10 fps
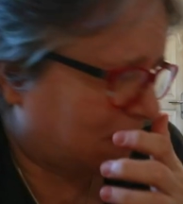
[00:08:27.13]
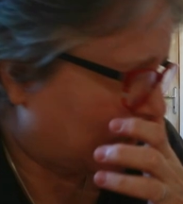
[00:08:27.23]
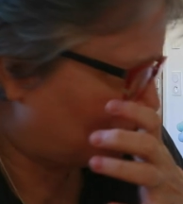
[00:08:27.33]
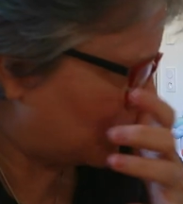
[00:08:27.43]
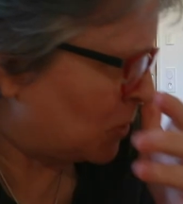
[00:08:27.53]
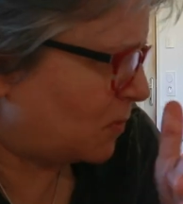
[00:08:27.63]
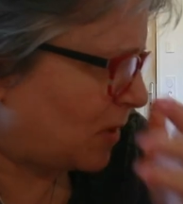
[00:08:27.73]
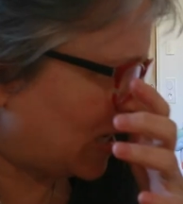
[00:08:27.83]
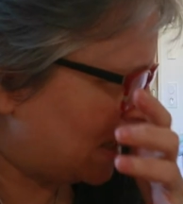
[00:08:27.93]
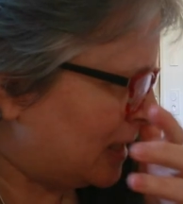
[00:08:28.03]
I don't know
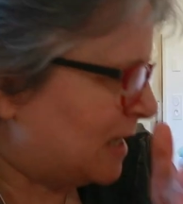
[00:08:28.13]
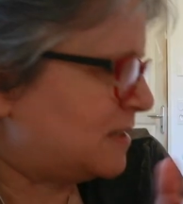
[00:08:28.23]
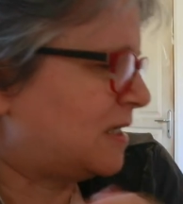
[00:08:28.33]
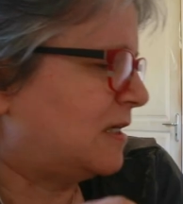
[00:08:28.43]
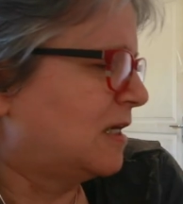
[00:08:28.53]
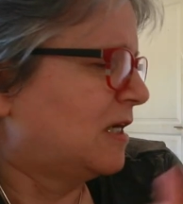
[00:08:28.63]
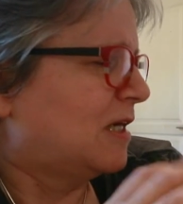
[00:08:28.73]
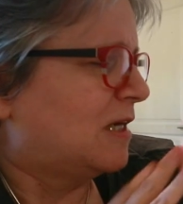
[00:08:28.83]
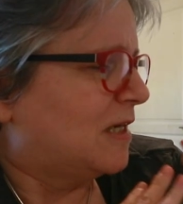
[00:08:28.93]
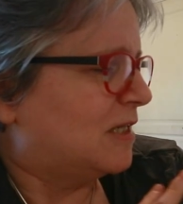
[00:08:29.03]
what I did. See,
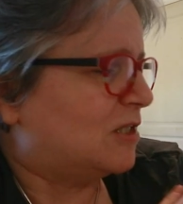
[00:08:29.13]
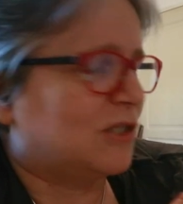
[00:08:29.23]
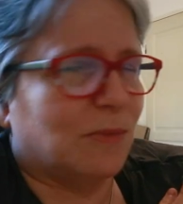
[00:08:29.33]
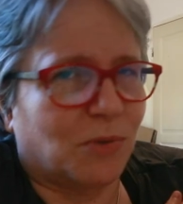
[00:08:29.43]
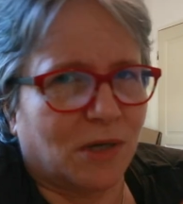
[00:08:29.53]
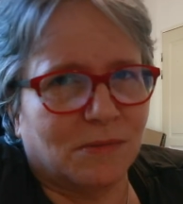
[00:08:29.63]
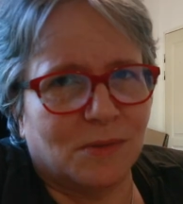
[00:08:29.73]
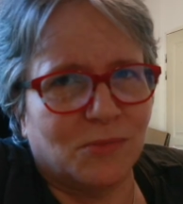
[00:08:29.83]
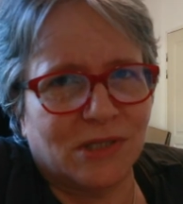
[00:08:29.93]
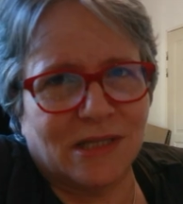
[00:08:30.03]
this is the
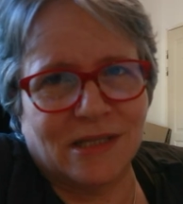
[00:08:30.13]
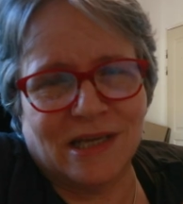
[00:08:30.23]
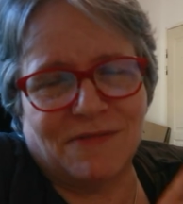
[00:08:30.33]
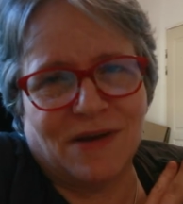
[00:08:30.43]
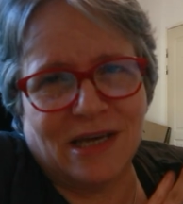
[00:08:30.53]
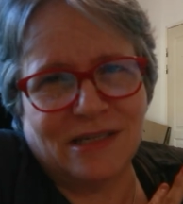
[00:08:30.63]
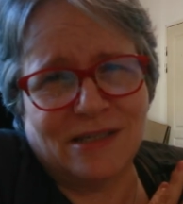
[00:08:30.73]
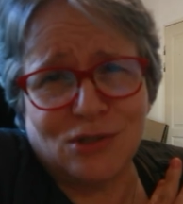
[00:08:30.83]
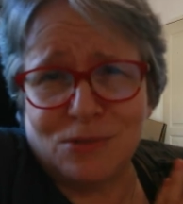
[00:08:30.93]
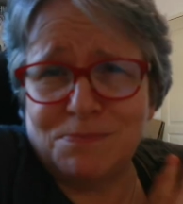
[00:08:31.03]
problem with if I
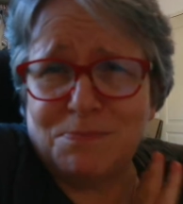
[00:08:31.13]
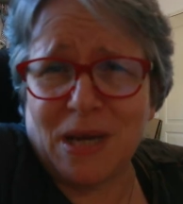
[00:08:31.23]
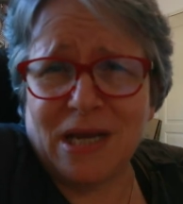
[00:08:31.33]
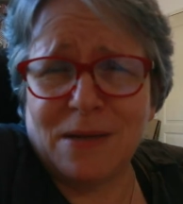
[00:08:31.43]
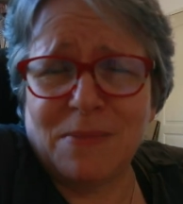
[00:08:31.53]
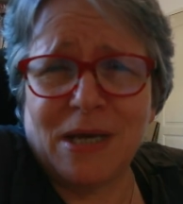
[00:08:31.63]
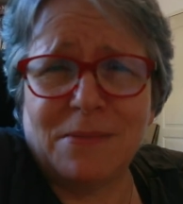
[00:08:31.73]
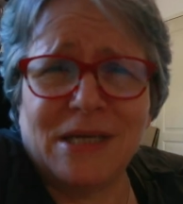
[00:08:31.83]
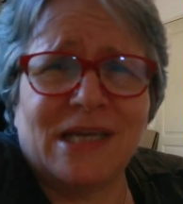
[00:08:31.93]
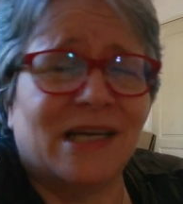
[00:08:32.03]
paint a
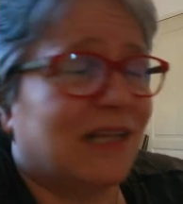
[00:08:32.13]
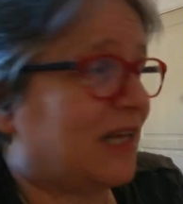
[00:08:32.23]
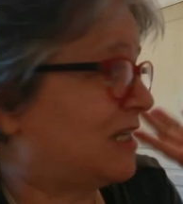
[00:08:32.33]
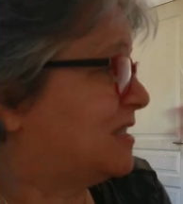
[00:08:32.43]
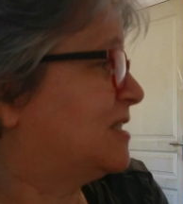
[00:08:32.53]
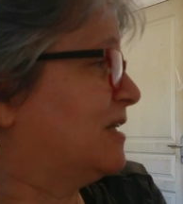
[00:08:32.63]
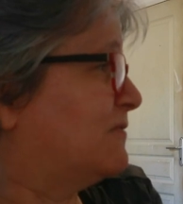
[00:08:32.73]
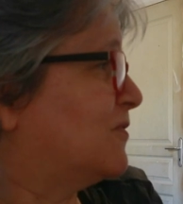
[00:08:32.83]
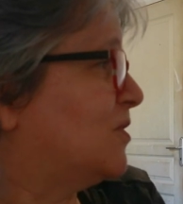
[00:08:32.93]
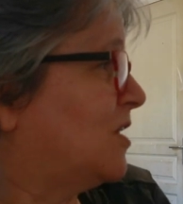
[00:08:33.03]
baby and let it
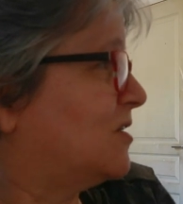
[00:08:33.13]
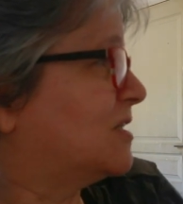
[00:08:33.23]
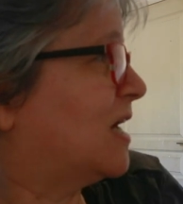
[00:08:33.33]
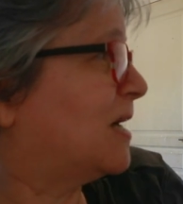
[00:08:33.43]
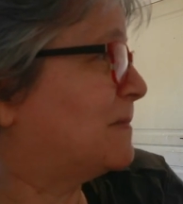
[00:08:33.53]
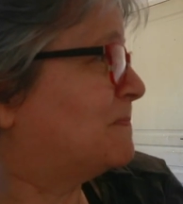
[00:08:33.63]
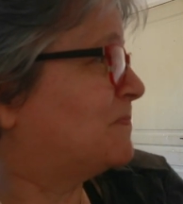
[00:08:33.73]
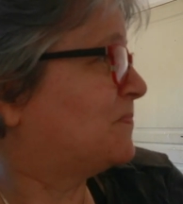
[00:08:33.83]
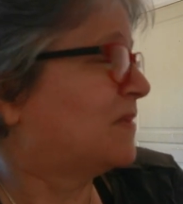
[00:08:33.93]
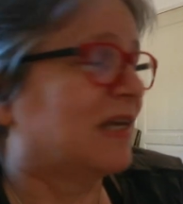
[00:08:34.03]
sit for a long time,
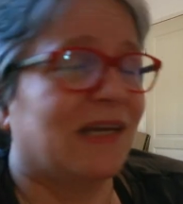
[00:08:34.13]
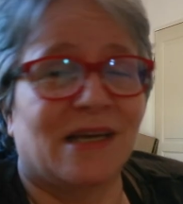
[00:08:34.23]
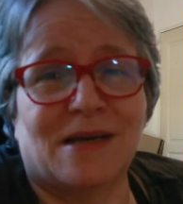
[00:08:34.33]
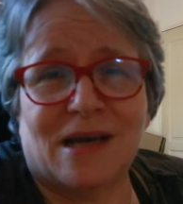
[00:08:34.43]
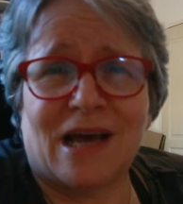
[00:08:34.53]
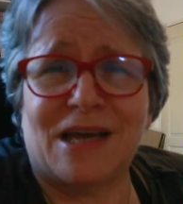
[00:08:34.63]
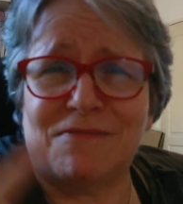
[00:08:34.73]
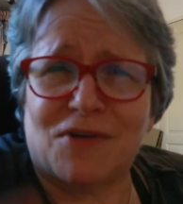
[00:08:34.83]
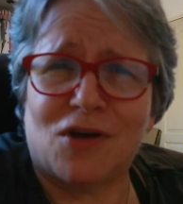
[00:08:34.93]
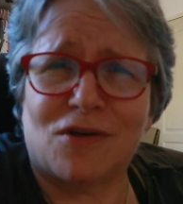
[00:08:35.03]
I
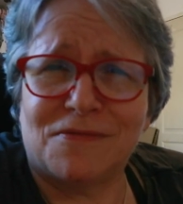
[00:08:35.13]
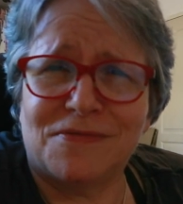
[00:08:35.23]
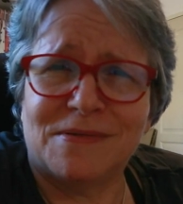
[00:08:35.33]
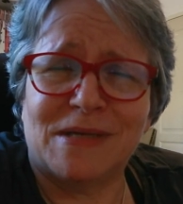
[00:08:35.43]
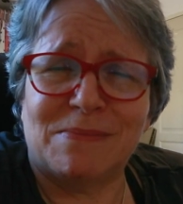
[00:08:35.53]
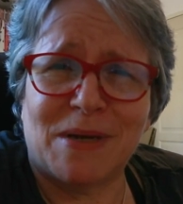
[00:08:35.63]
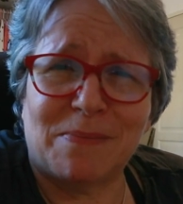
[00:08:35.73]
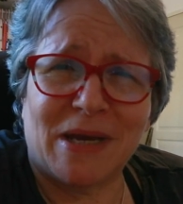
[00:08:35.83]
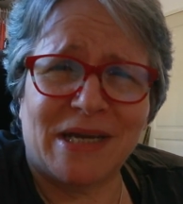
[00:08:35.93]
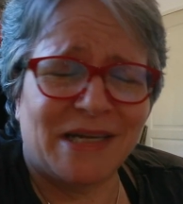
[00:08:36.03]
evolve in my
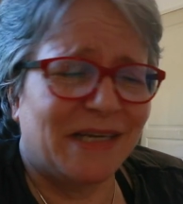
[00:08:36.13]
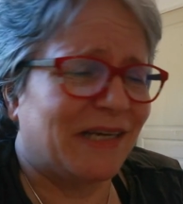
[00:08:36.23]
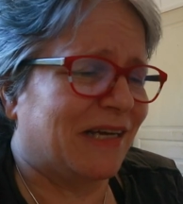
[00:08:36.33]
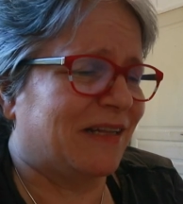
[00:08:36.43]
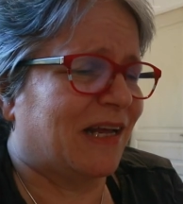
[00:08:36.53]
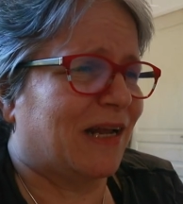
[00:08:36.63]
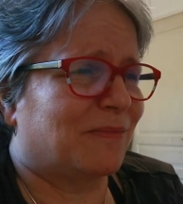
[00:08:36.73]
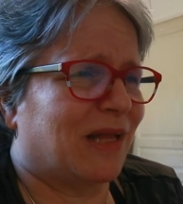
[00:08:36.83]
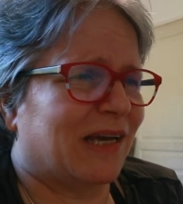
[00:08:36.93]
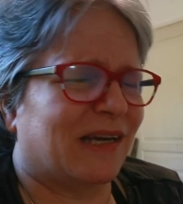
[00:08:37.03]
painting and then
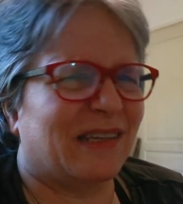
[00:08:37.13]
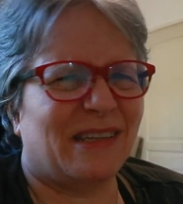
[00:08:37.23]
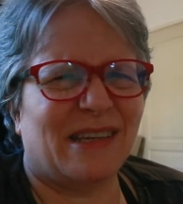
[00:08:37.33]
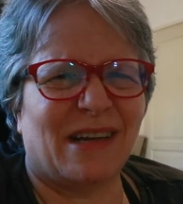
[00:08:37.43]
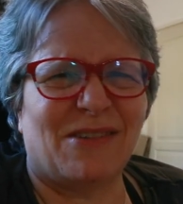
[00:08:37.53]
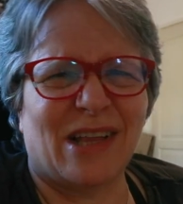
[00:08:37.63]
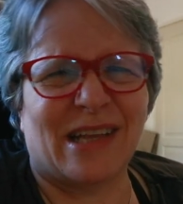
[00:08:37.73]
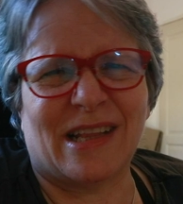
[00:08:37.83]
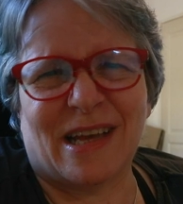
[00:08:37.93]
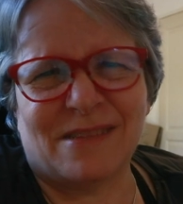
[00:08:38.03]
I'm like, I don't
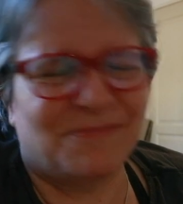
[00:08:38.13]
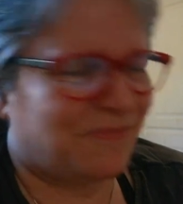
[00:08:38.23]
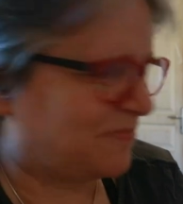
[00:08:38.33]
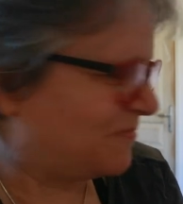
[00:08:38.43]
like that.